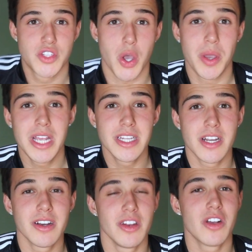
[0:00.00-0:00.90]
So he
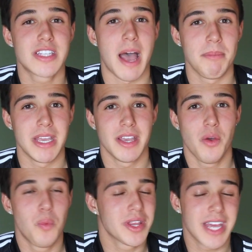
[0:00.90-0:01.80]
literally looks at me
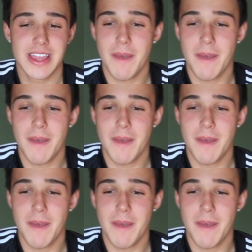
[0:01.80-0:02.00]
with, like,